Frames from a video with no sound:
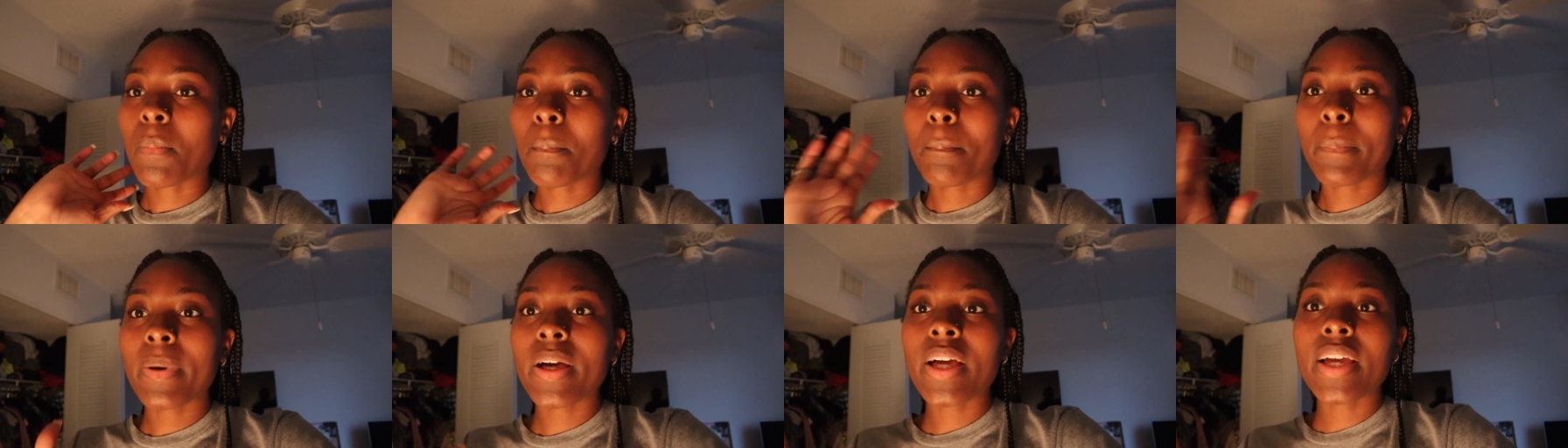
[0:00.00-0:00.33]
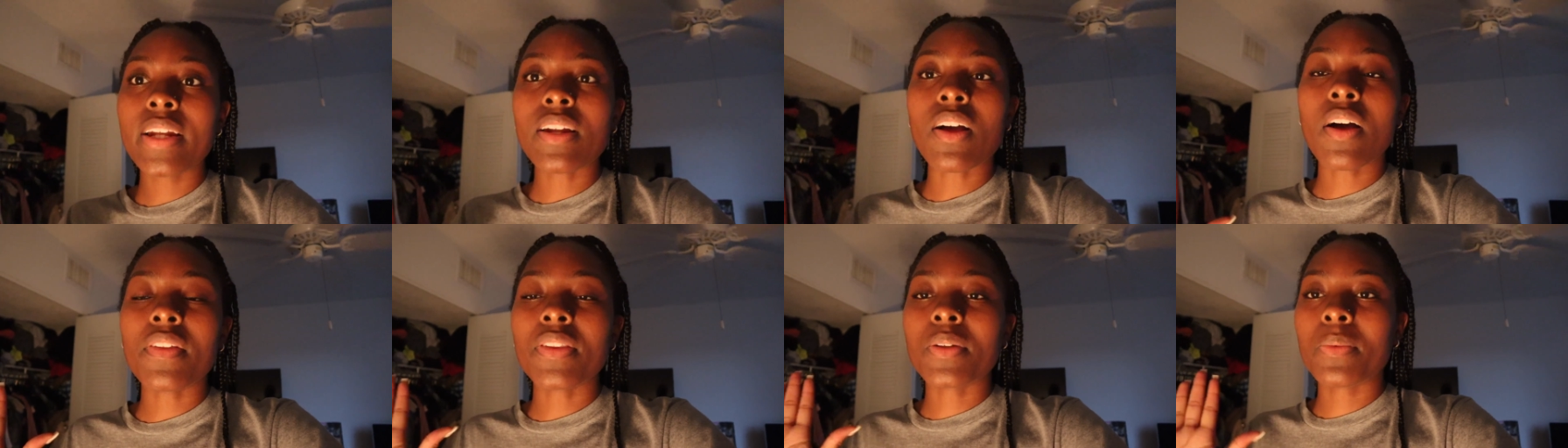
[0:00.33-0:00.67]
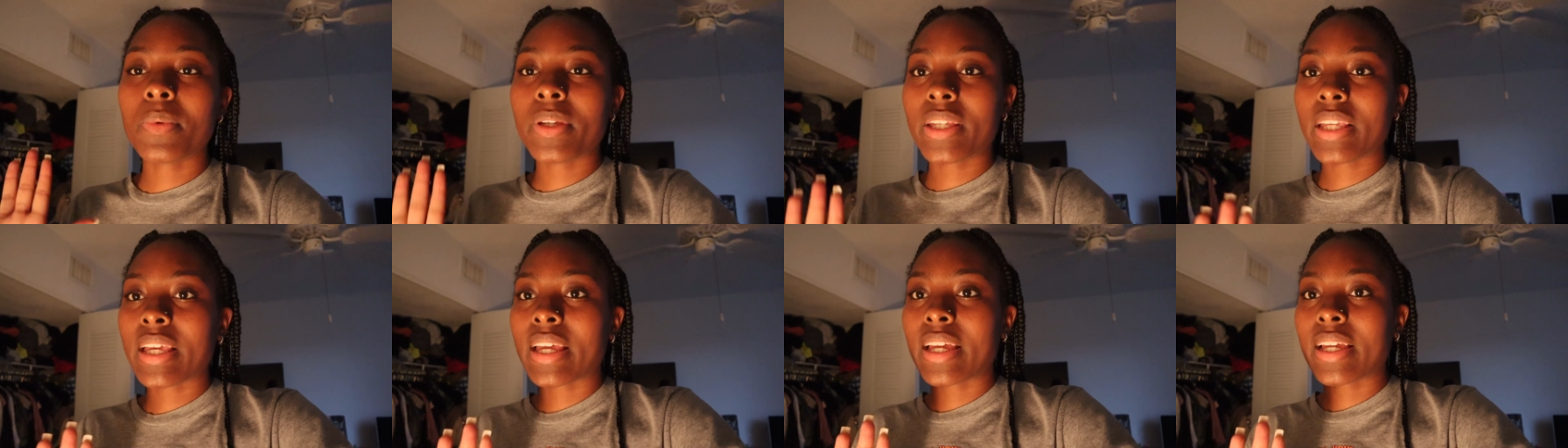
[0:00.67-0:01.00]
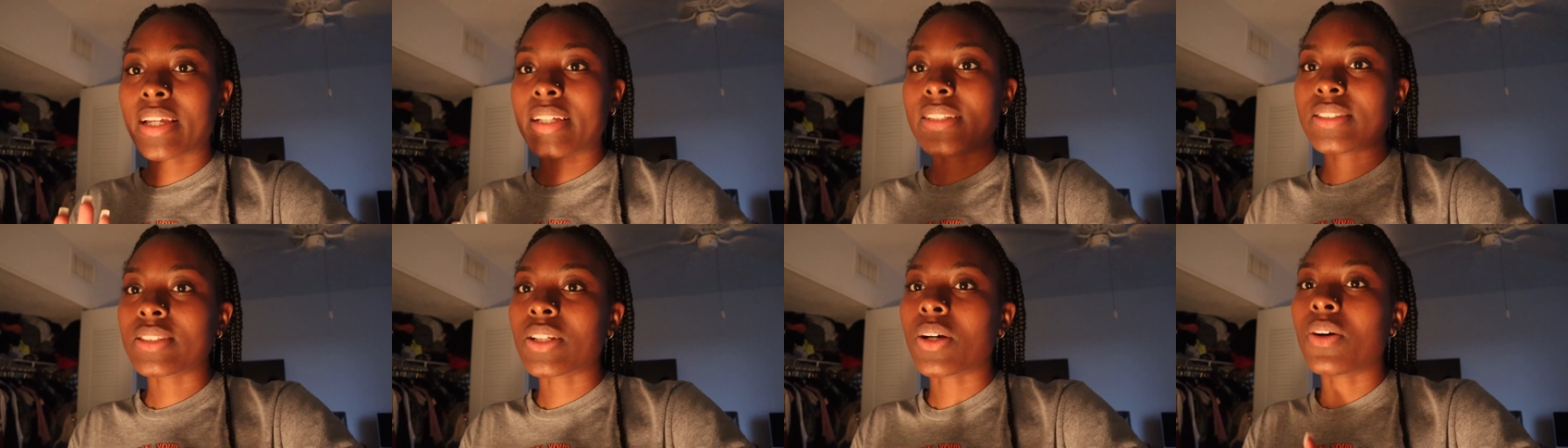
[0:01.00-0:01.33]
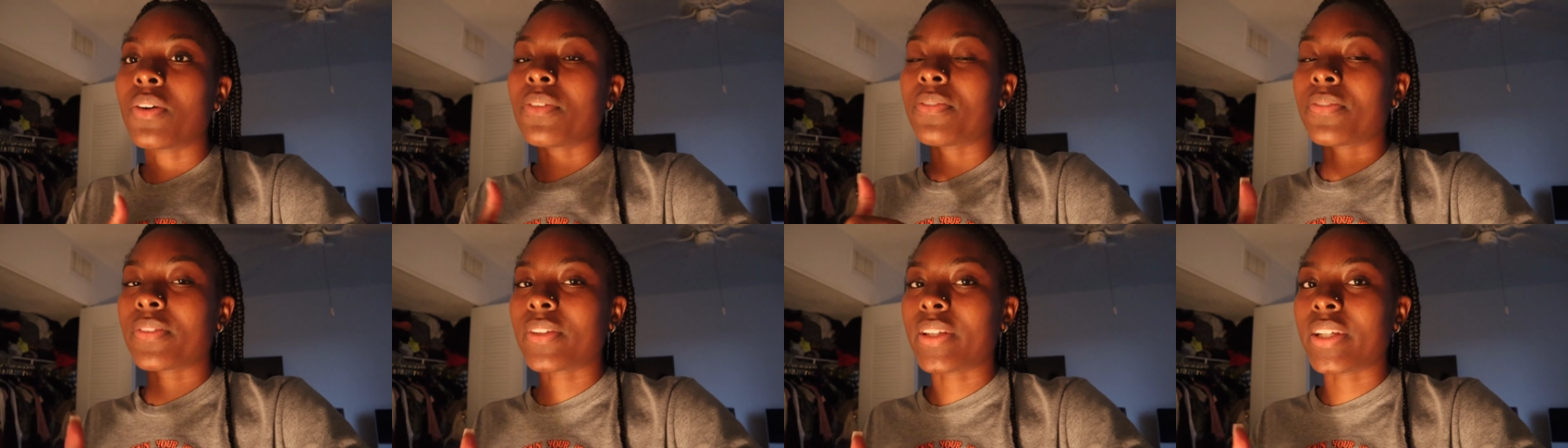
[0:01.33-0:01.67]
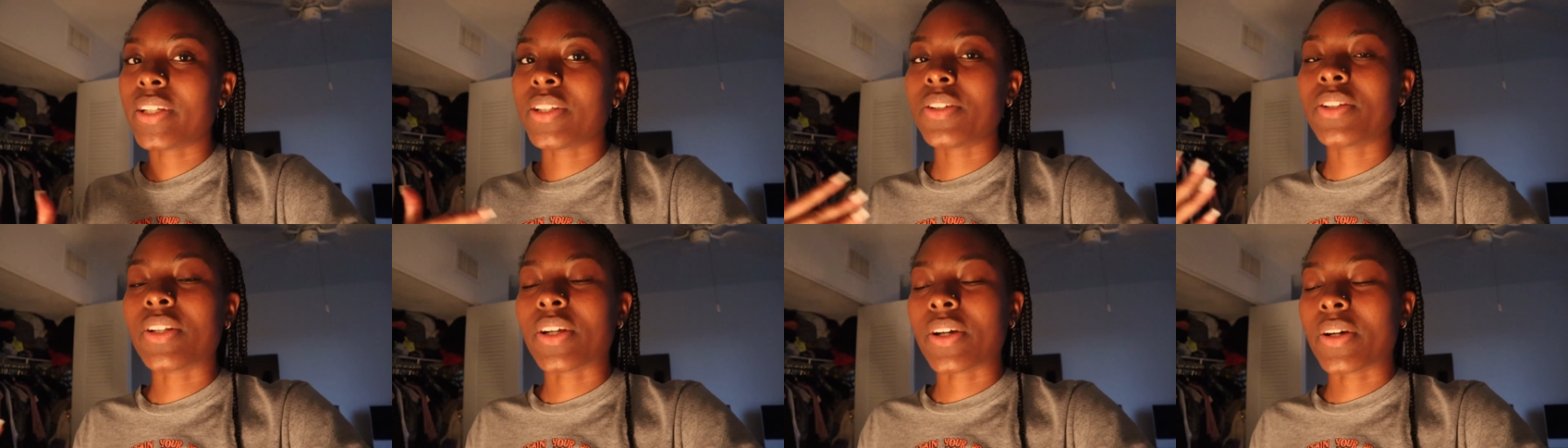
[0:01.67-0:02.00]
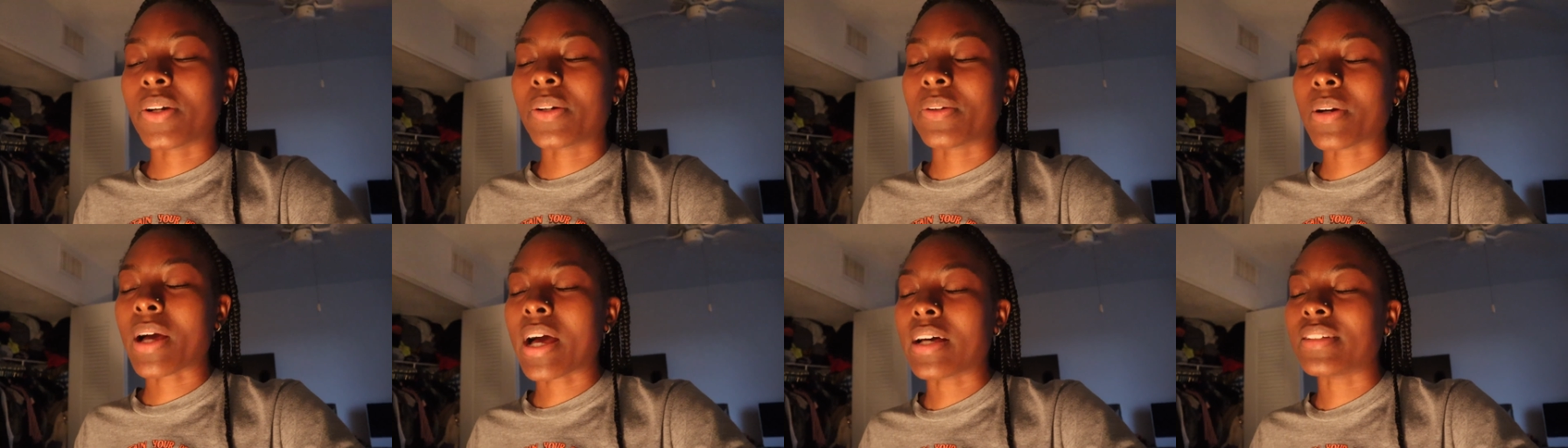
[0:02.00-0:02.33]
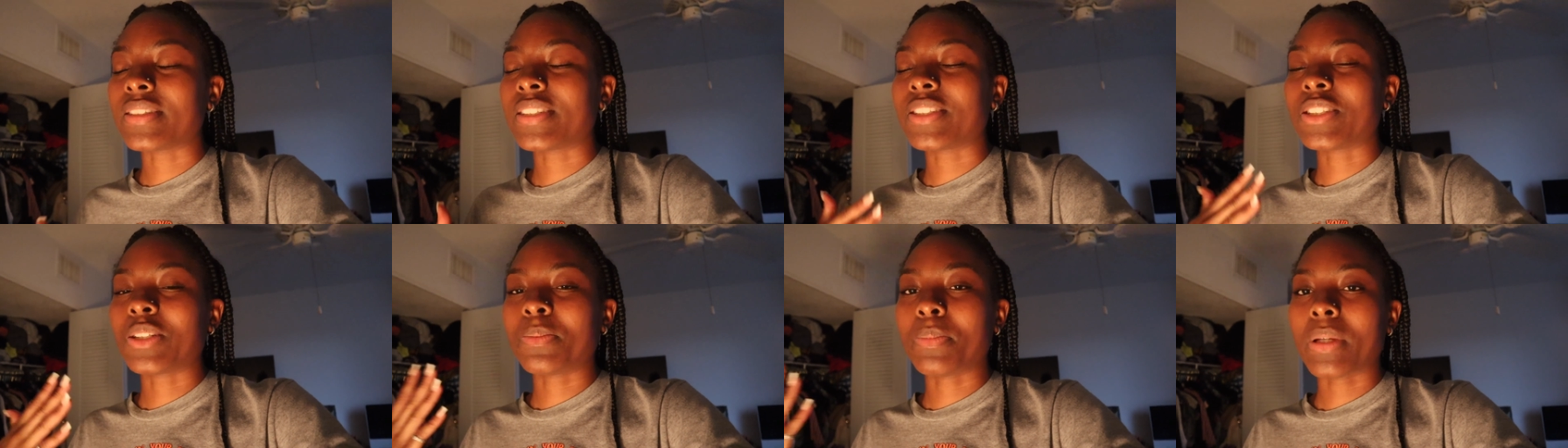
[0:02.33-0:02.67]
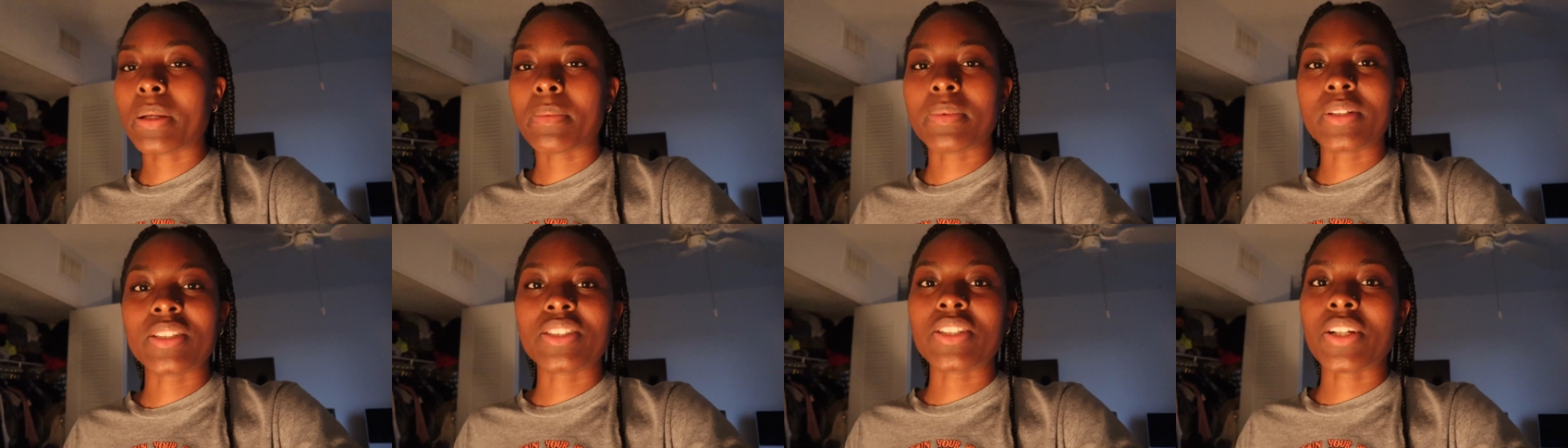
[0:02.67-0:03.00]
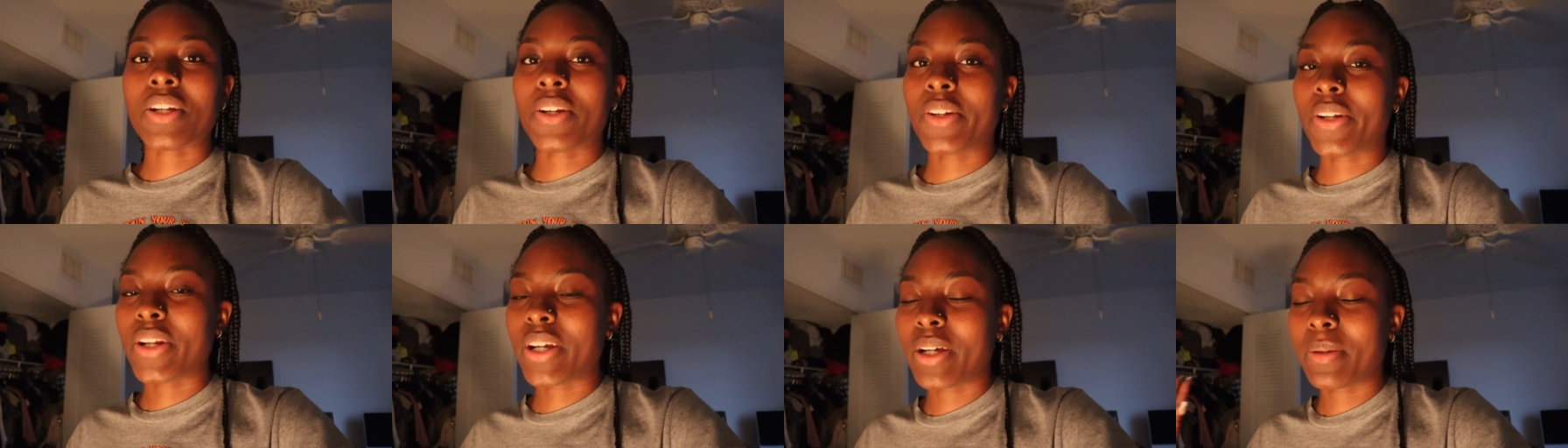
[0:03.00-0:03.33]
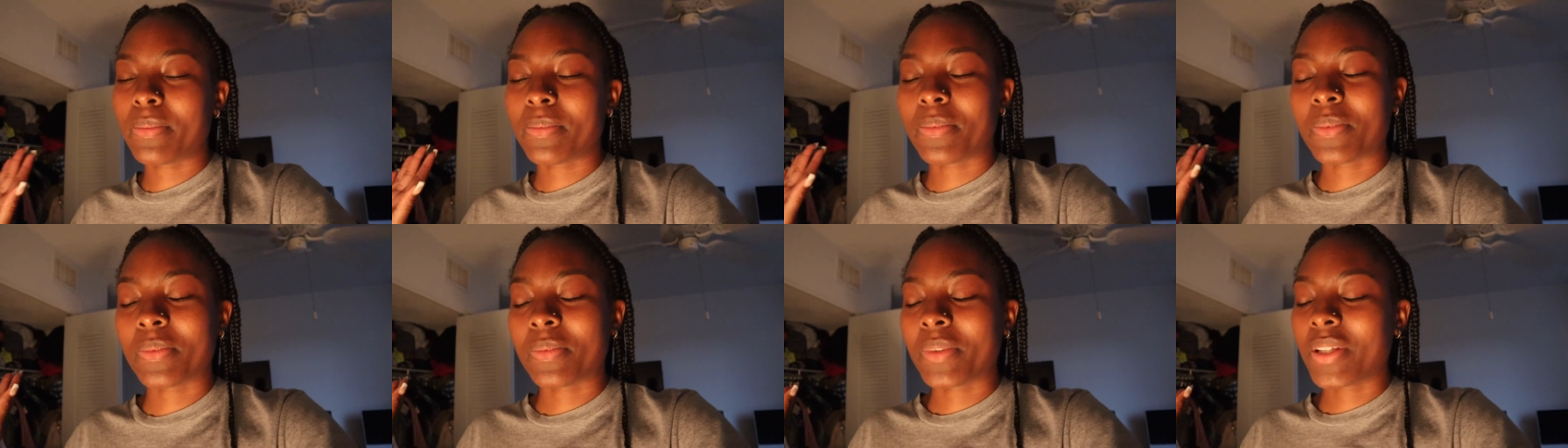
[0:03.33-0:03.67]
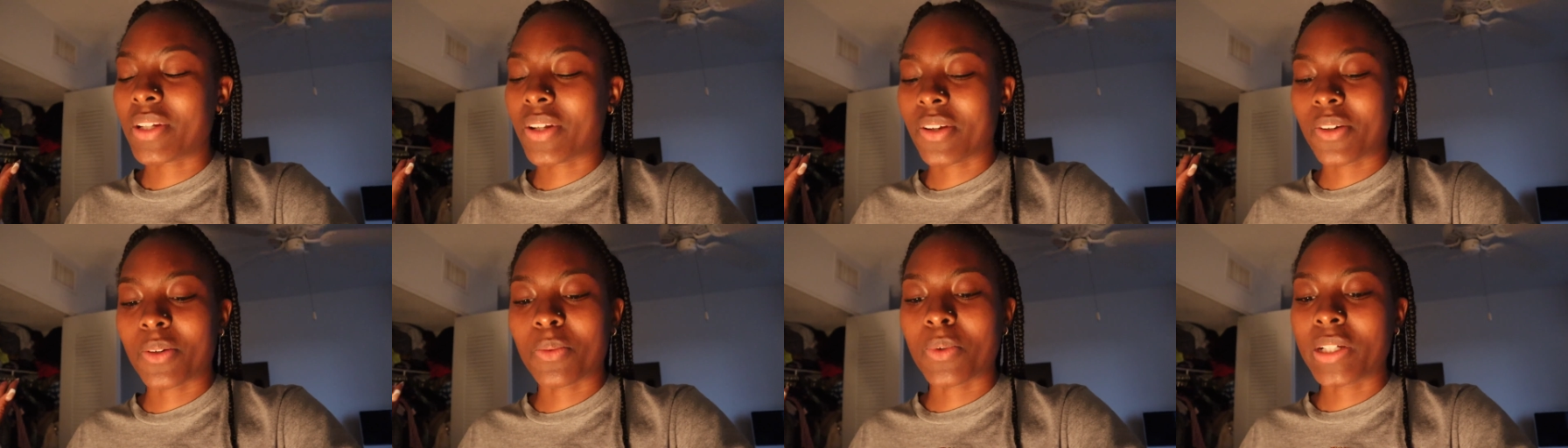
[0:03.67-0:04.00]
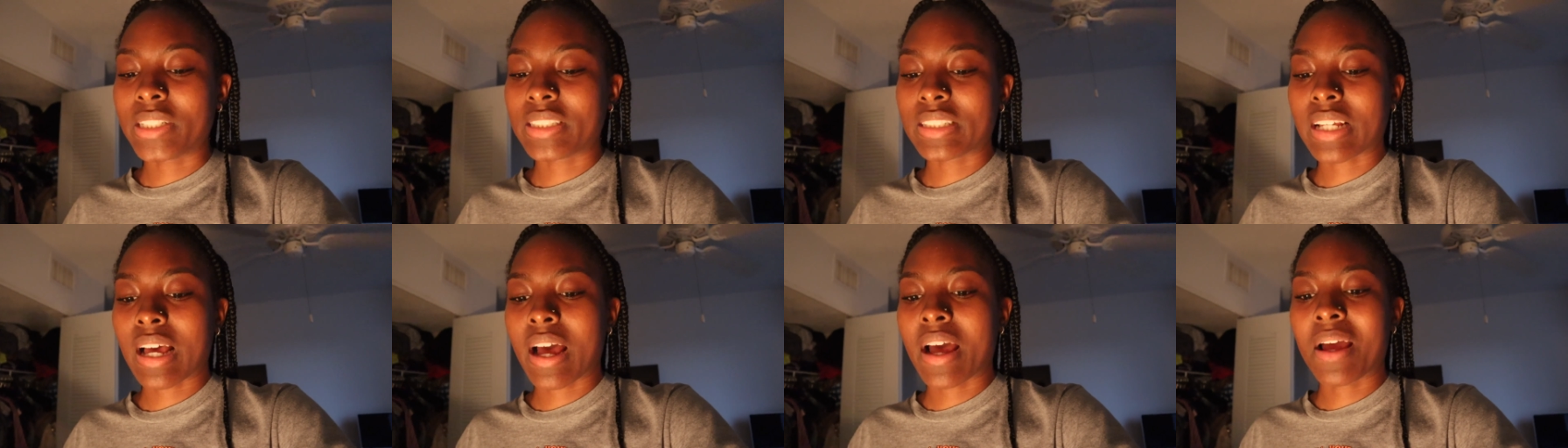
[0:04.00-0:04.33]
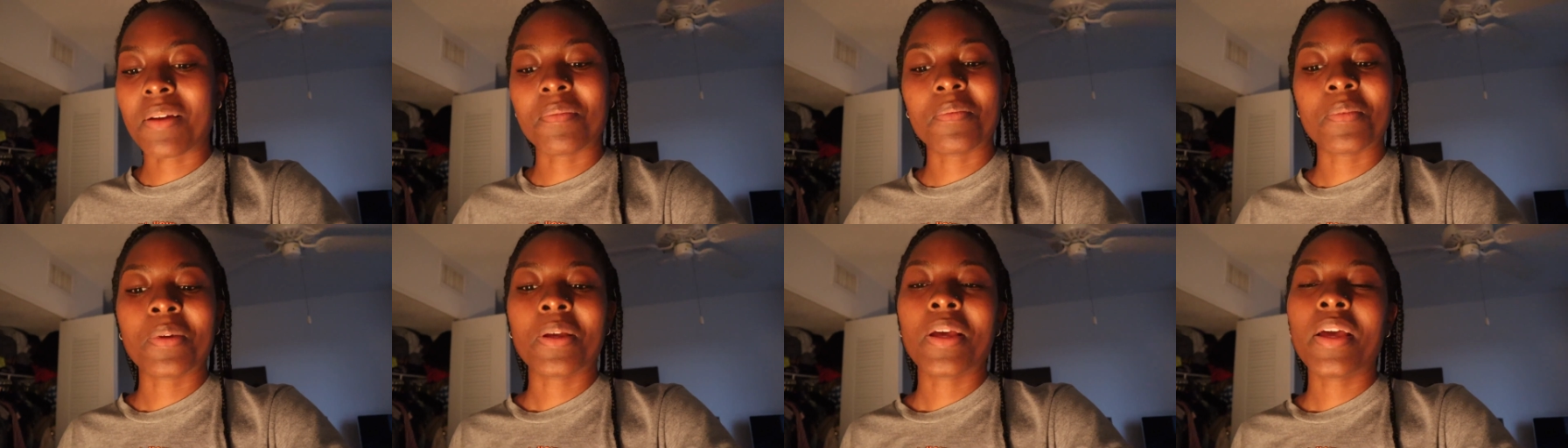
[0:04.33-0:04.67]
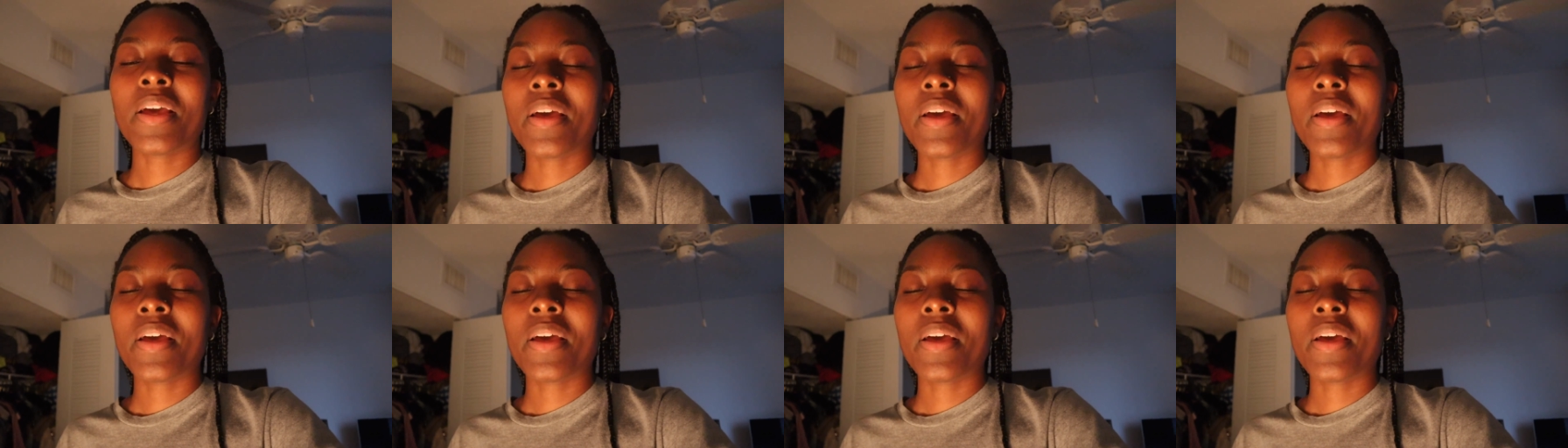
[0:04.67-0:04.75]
But on the weekends, hopefully, you know, I'll still be able to turn up, you know, one time.